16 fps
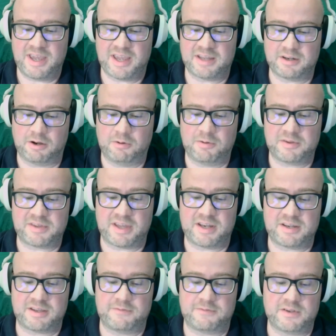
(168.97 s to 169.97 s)
and always
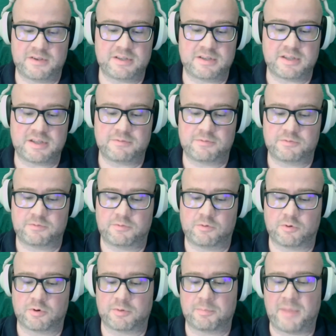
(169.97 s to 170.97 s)
had an affinity
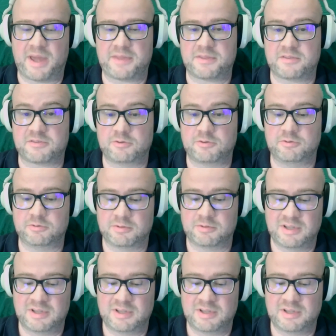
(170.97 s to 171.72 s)
for math in school.